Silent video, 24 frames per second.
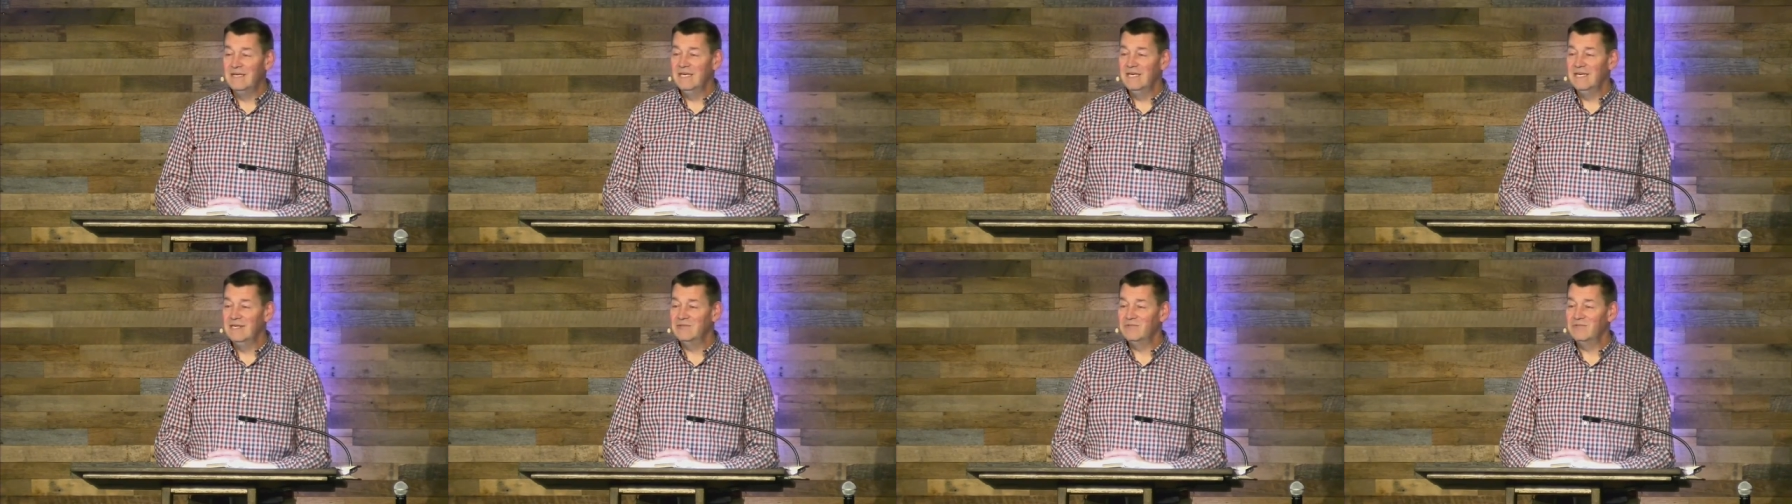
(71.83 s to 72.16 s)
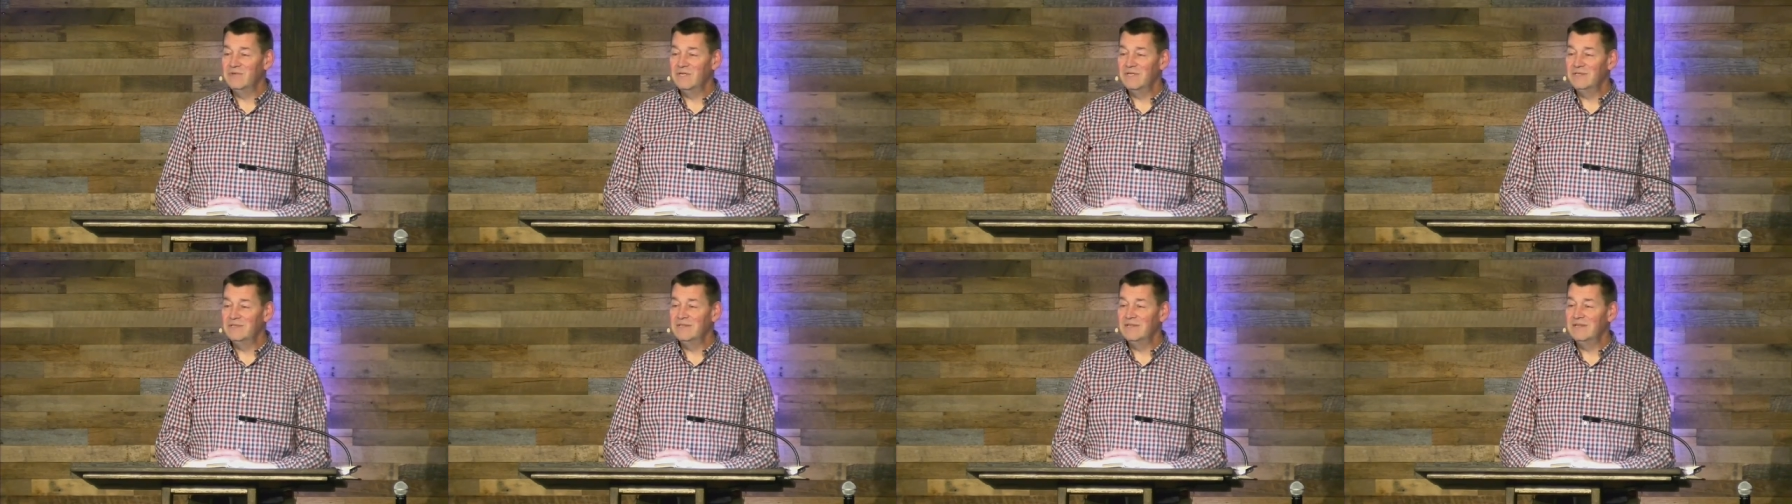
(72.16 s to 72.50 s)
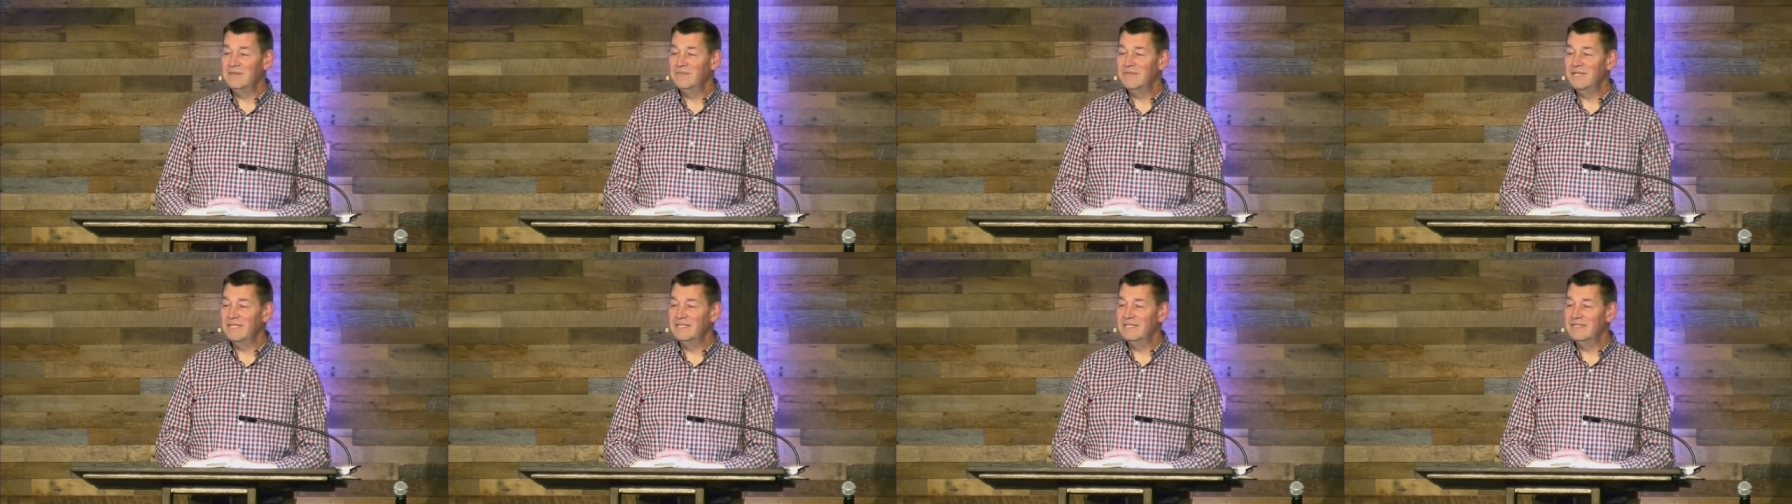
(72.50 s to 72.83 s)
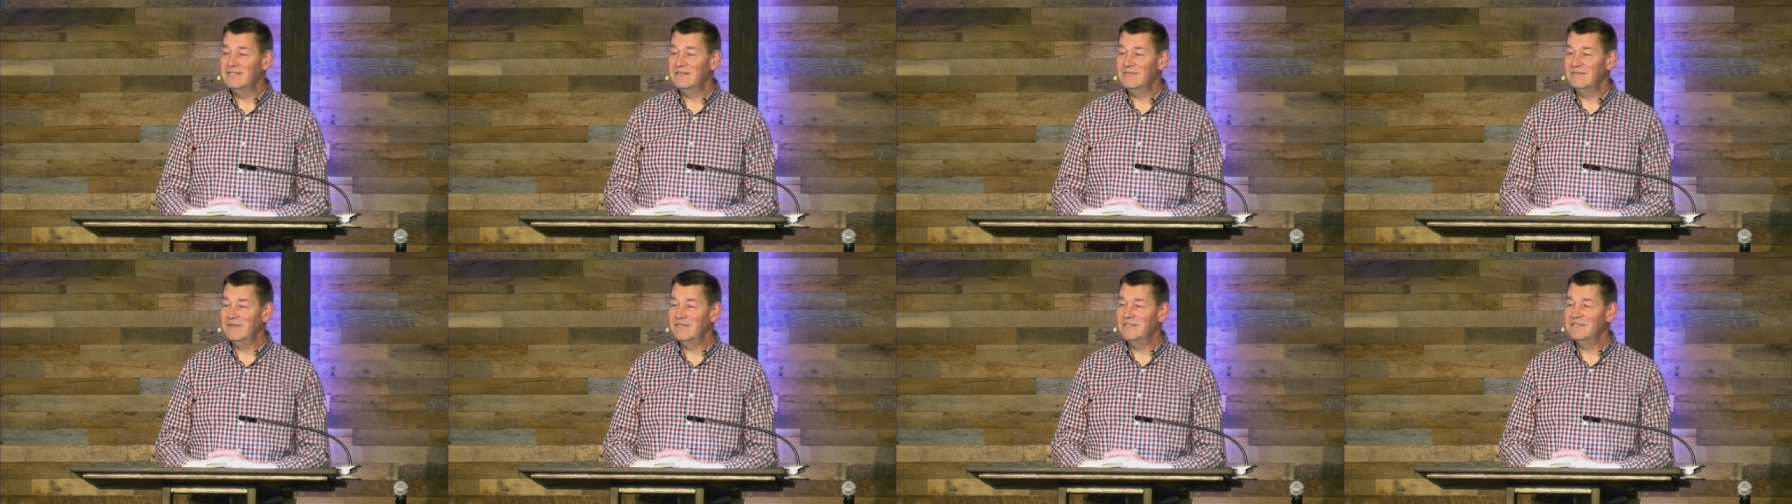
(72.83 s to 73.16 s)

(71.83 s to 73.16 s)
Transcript: as well as in the places of our